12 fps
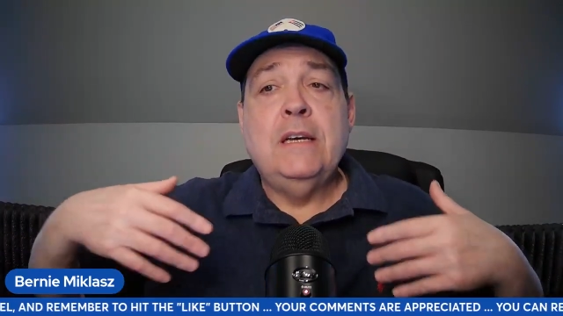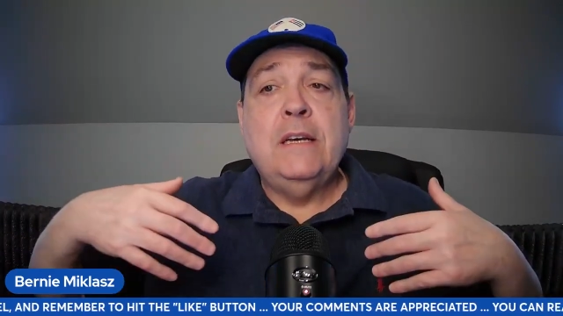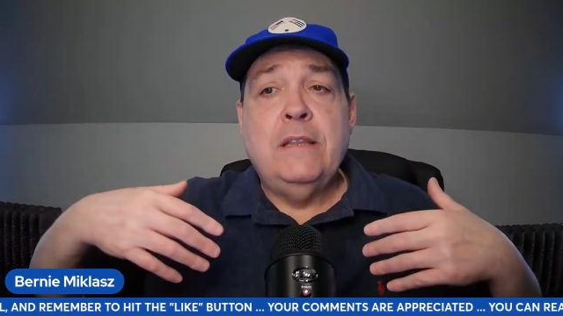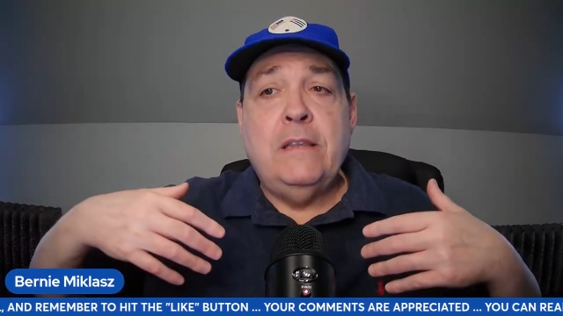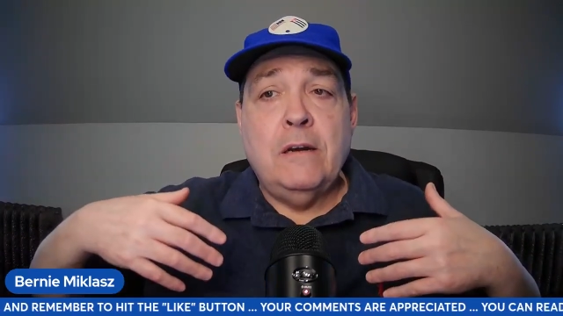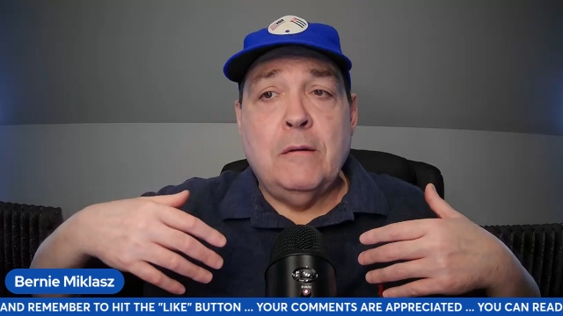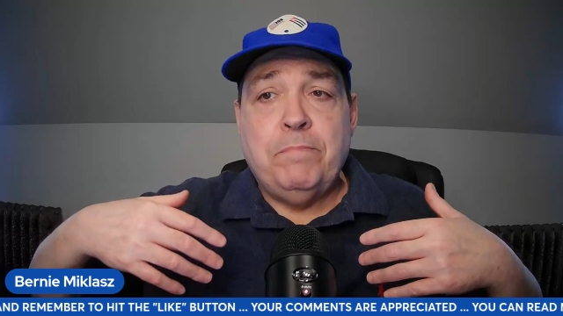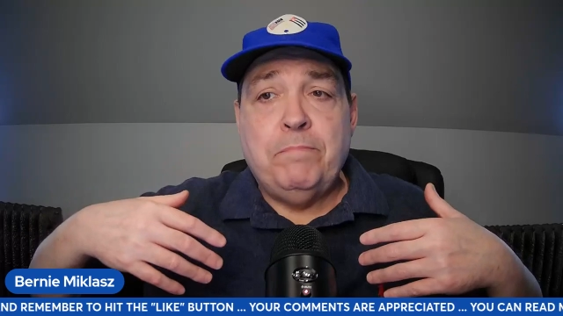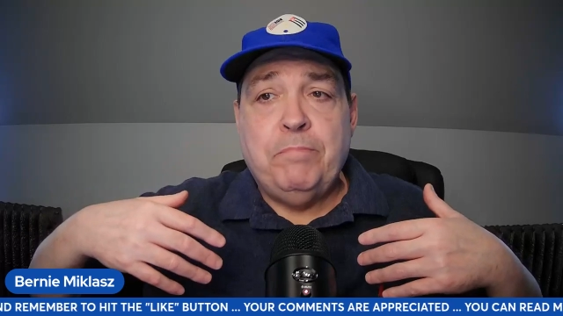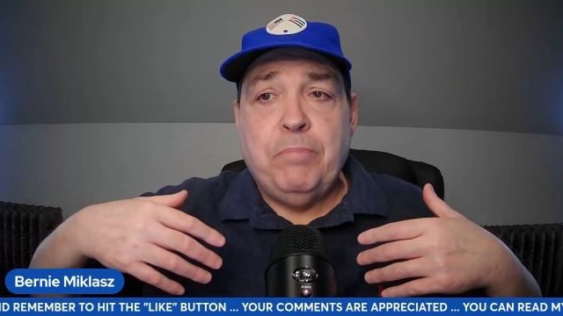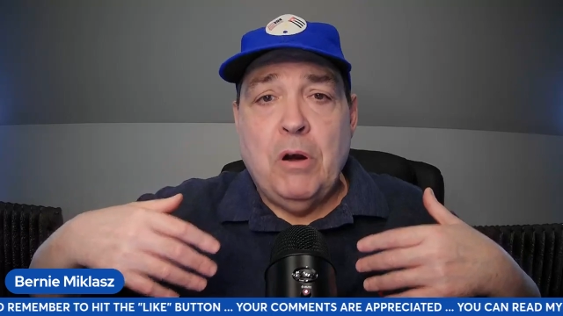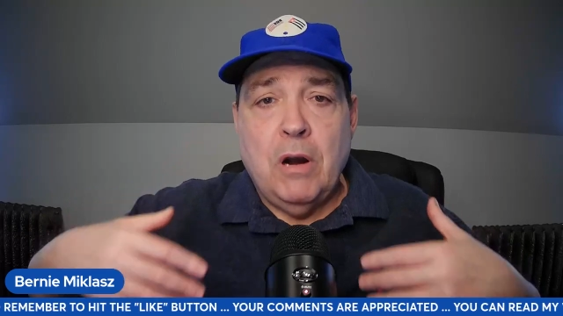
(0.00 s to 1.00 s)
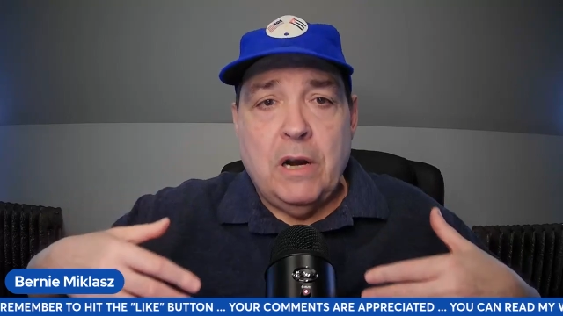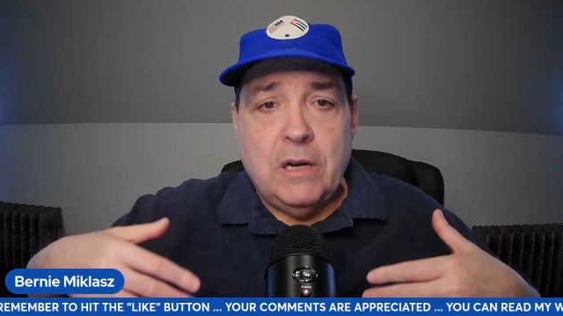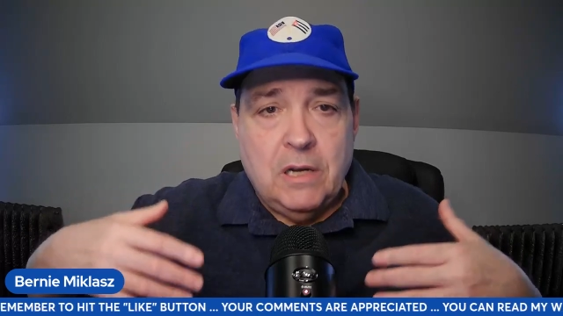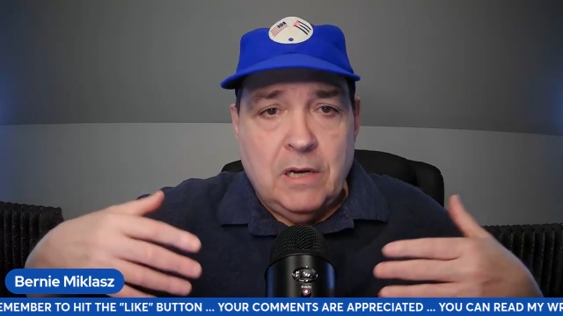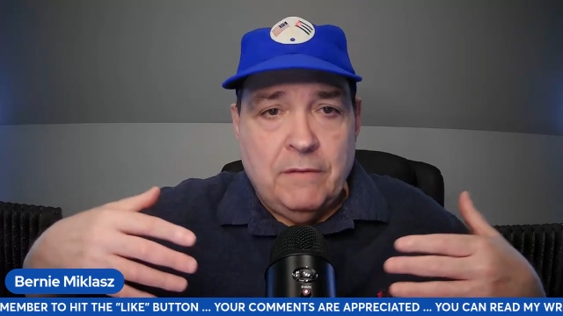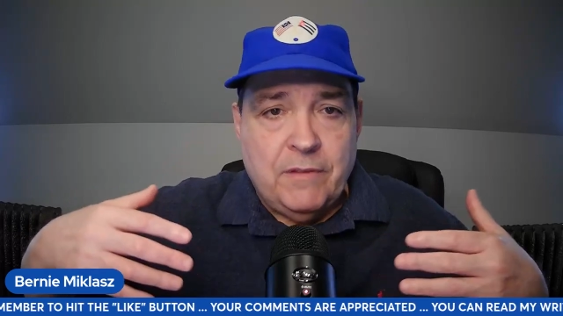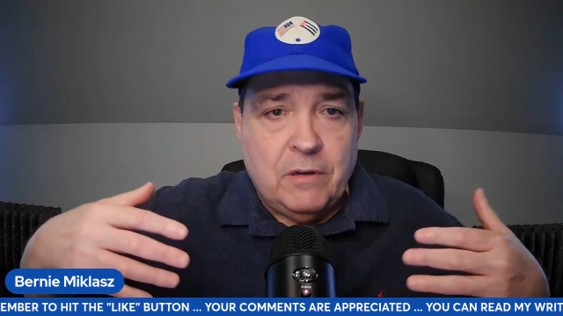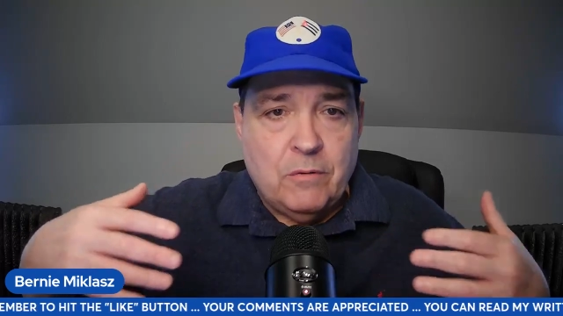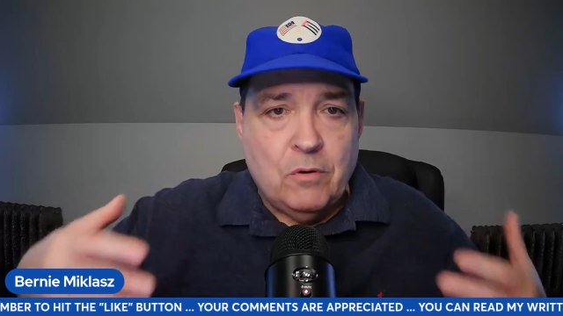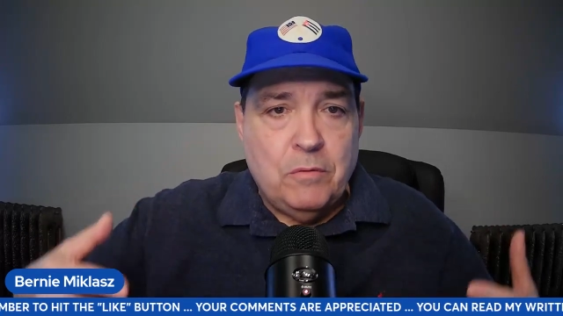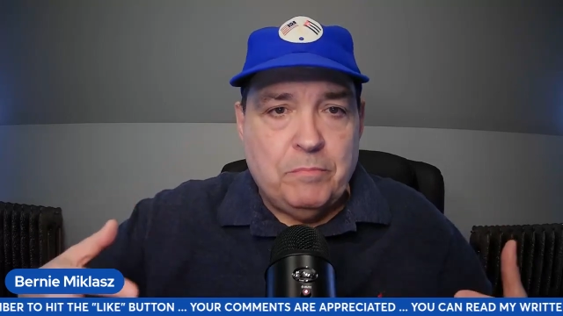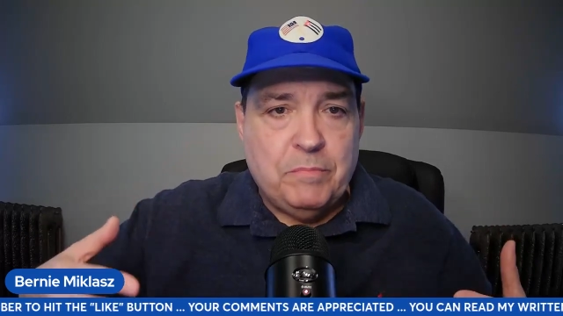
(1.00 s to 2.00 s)
they're part of the
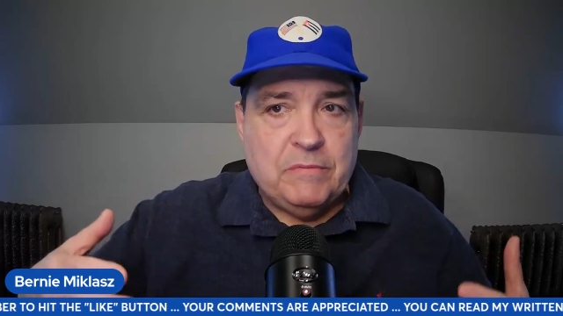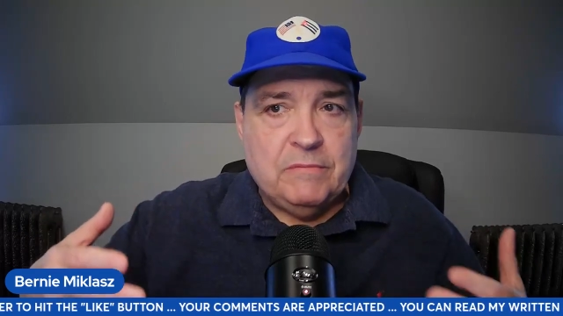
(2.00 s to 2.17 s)
group